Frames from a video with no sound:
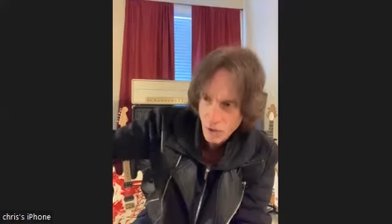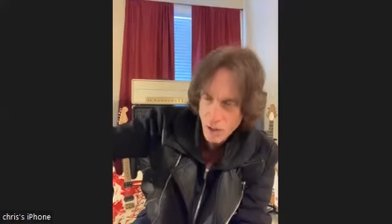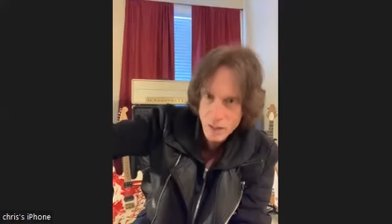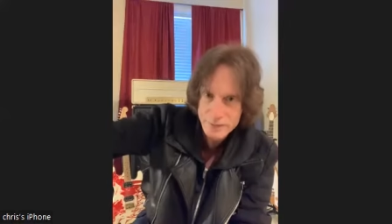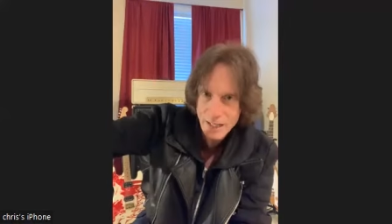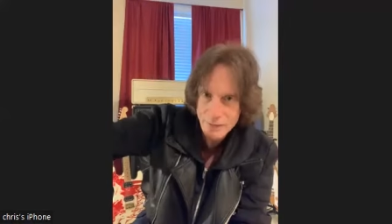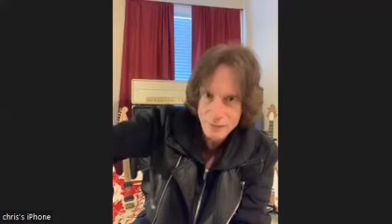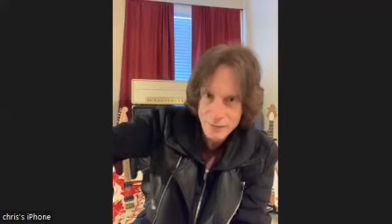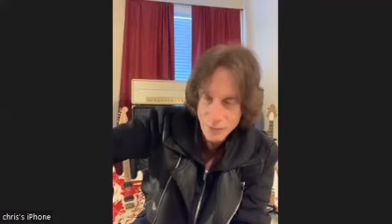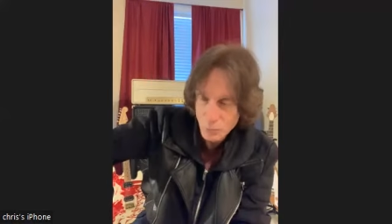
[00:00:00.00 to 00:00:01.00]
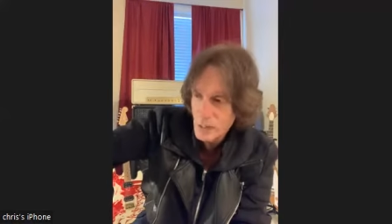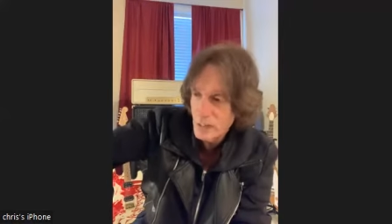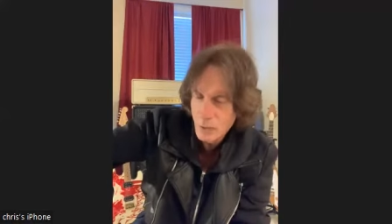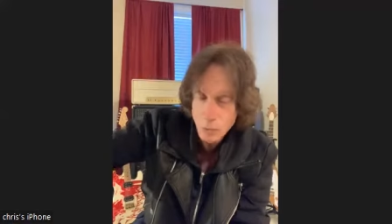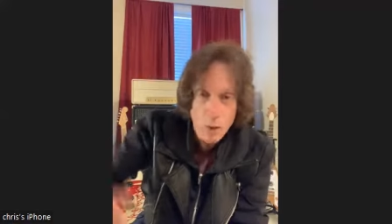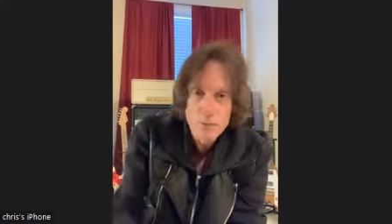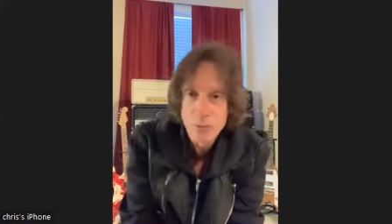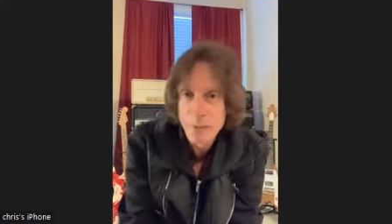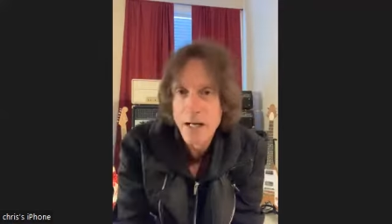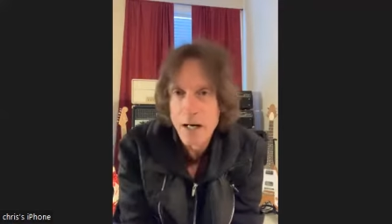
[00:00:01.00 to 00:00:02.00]
halls out into the arena or wherever
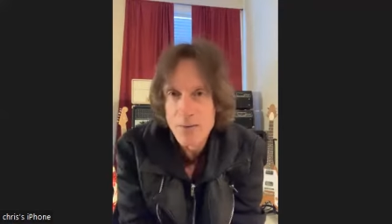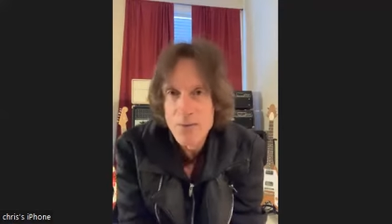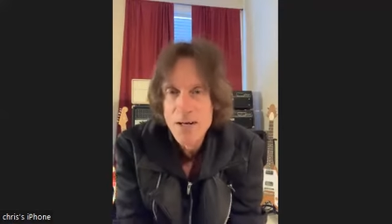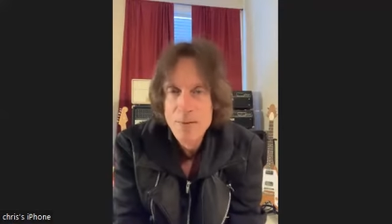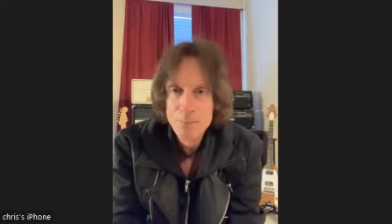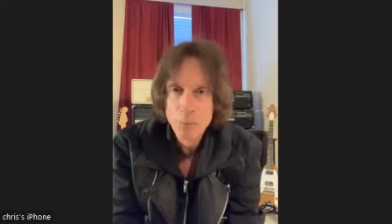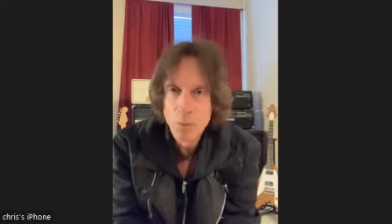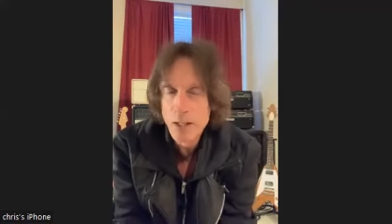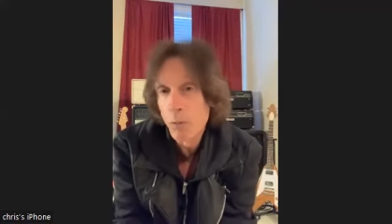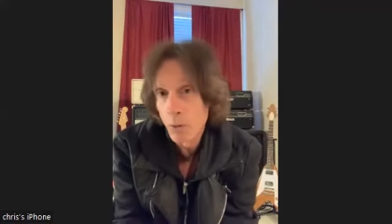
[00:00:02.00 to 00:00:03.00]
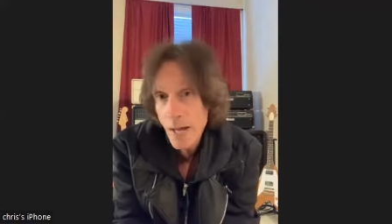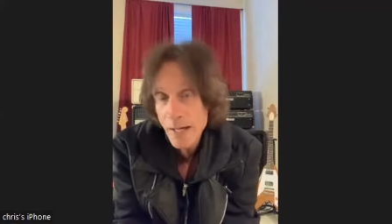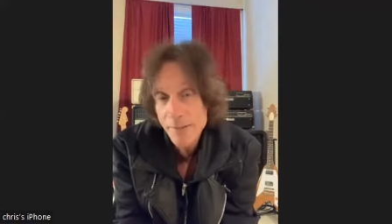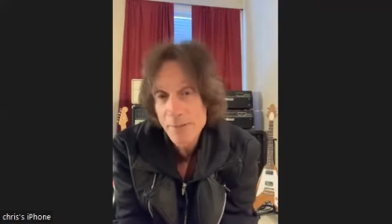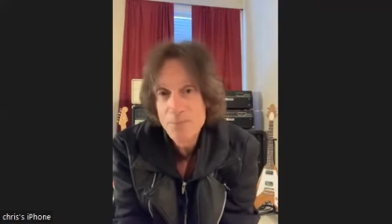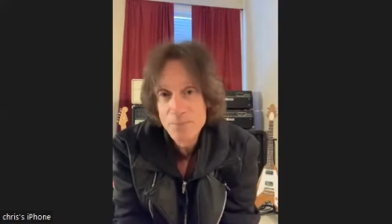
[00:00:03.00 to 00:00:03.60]
we go. We know we're ready